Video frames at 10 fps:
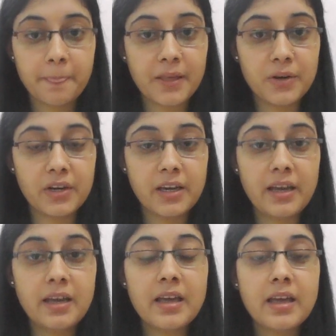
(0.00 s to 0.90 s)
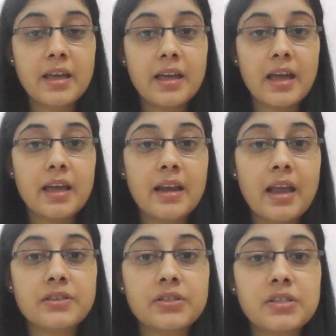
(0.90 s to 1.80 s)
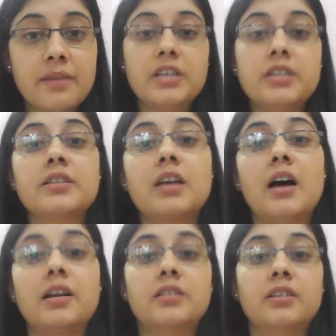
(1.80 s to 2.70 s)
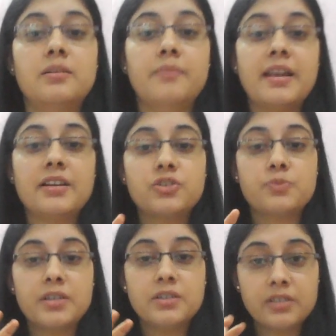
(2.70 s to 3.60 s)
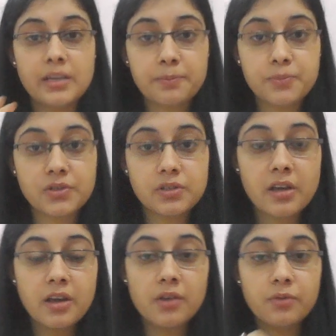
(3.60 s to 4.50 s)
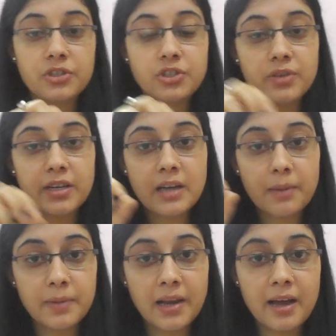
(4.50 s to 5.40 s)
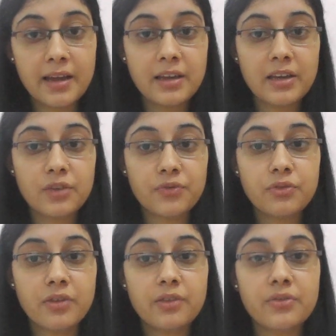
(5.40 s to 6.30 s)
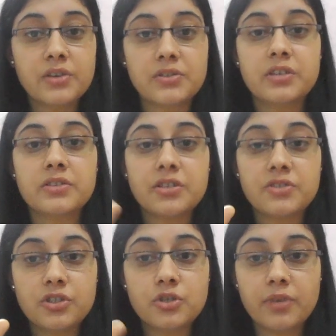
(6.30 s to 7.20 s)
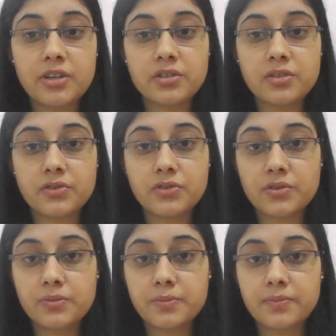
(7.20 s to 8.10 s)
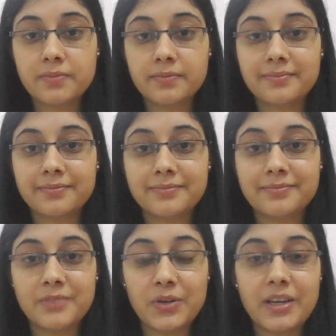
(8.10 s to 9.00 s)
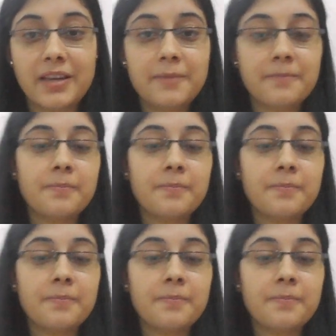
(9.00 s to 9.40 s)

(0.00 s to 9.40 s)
Okay. And next step, these are the management tips which you can apply if you are facing such situations. Okay.